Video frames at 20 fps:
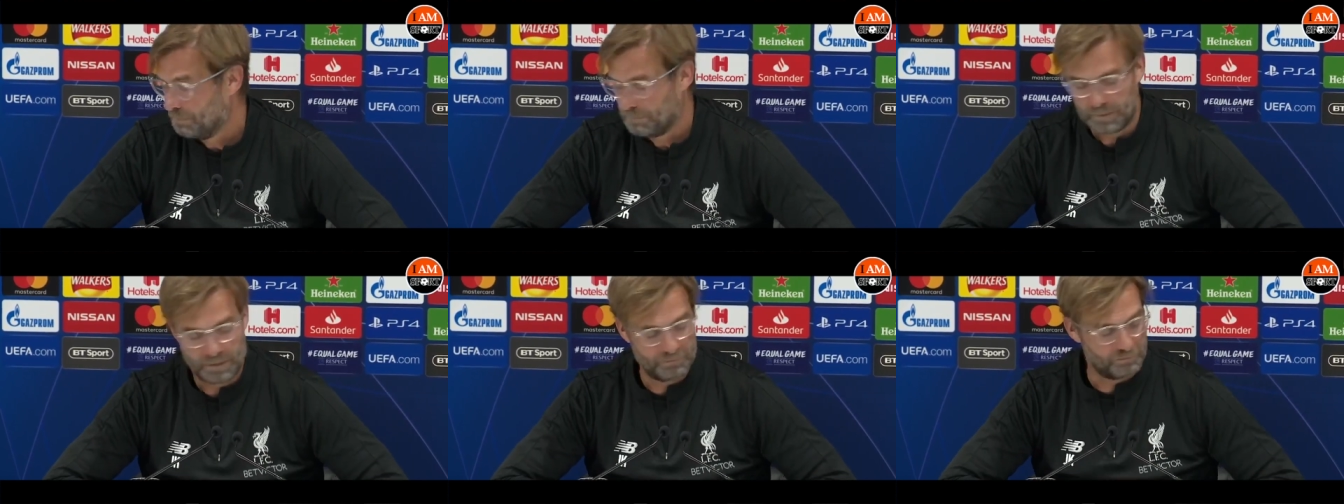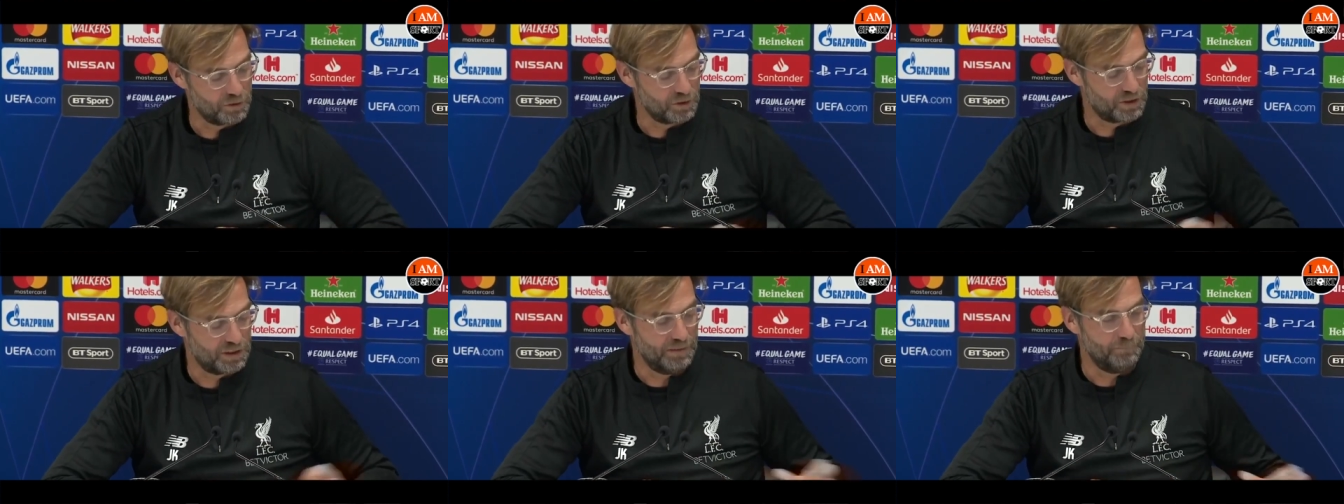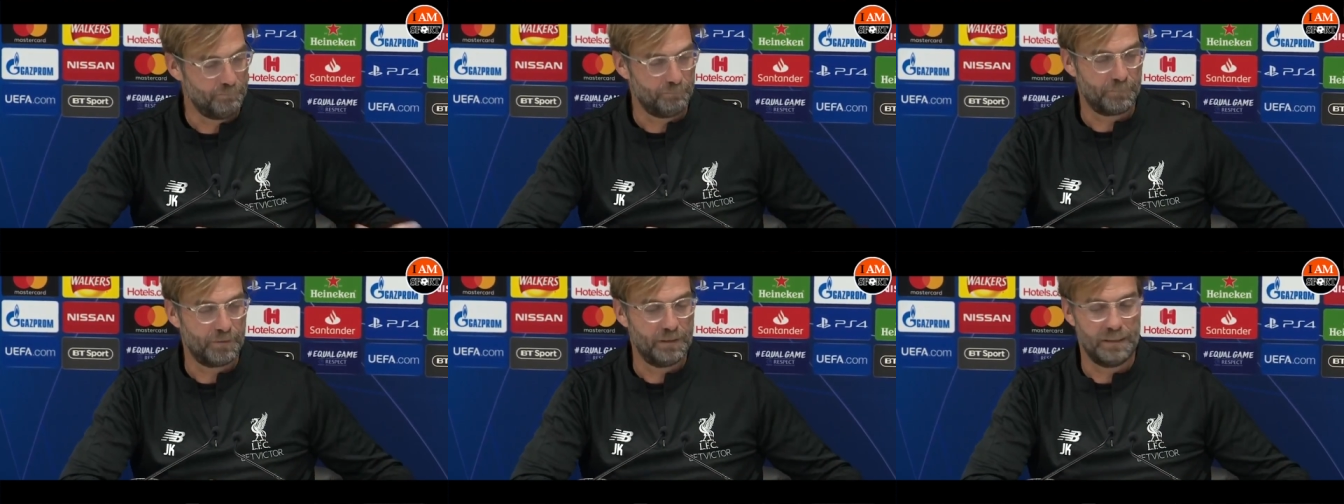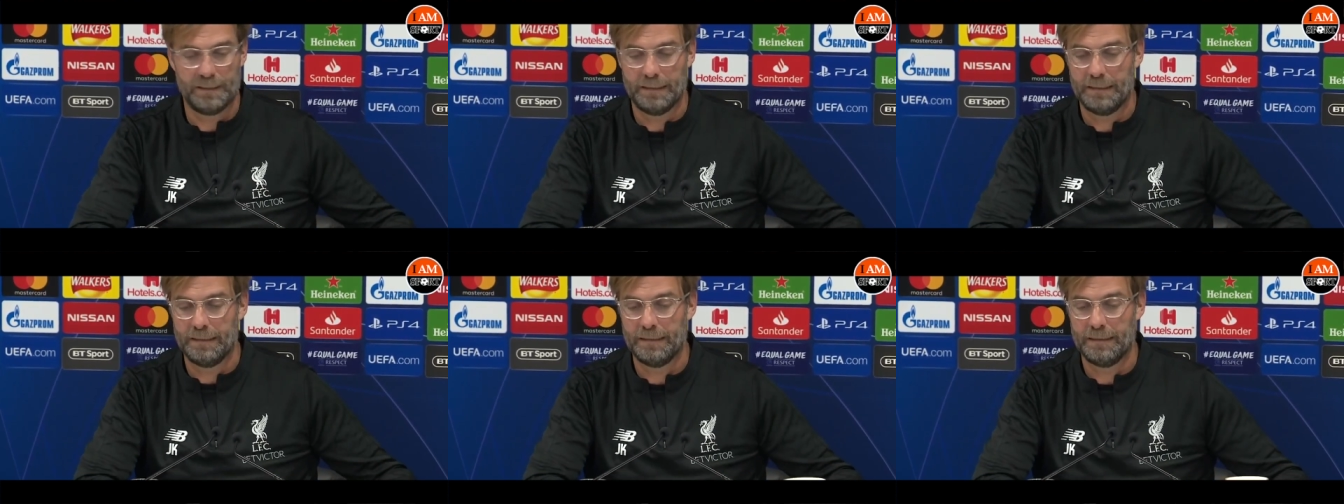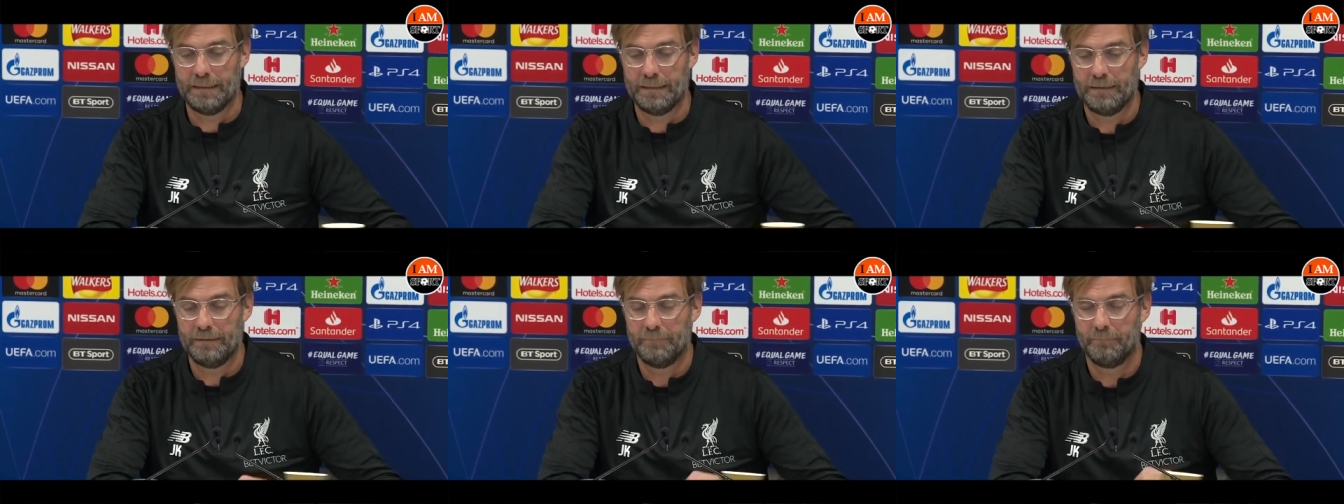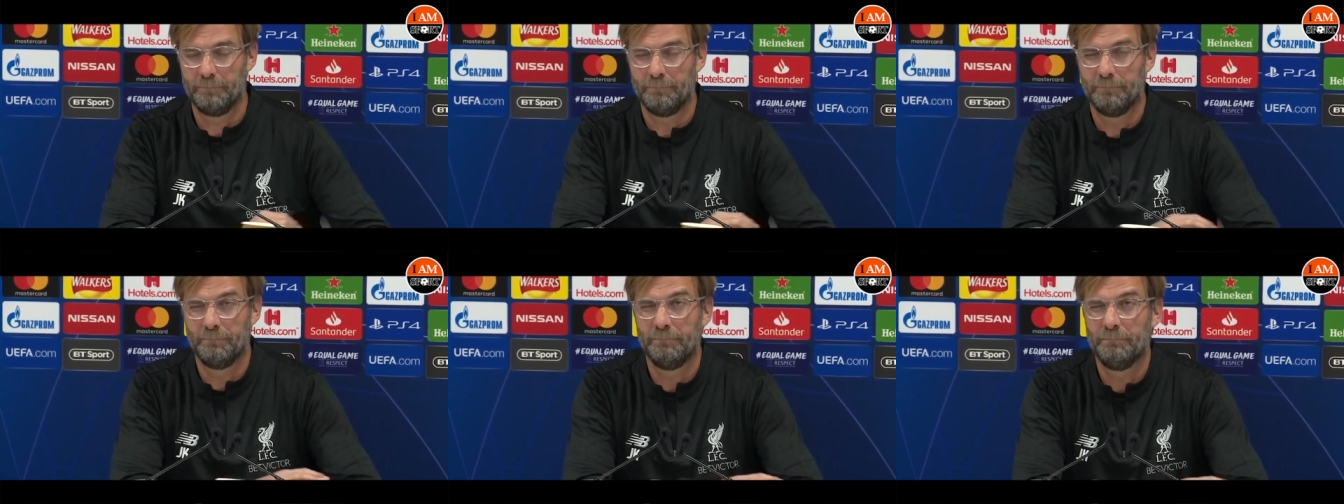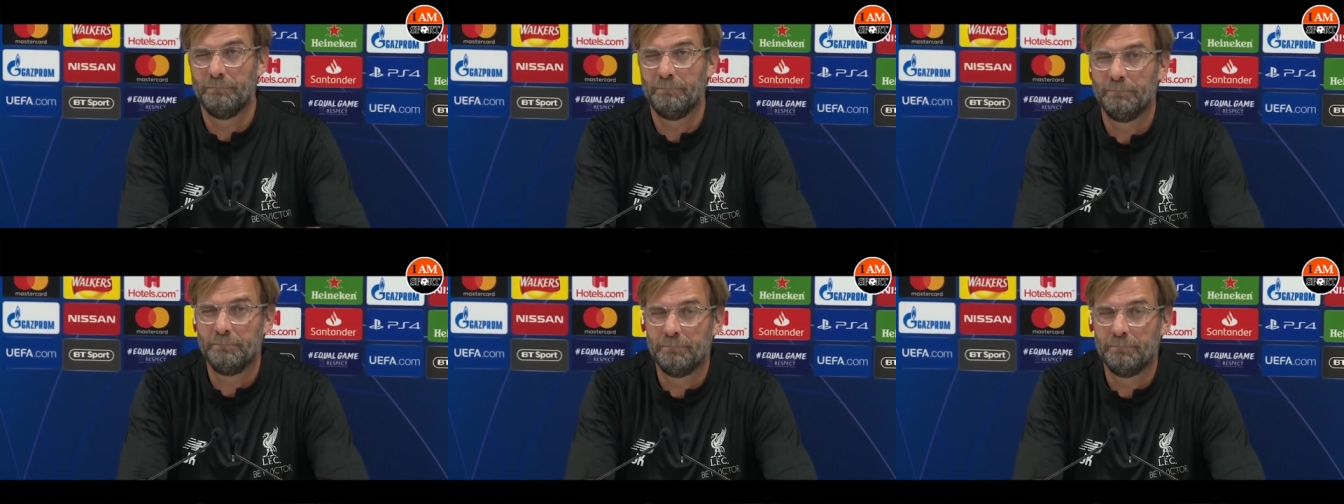We have to see. Um,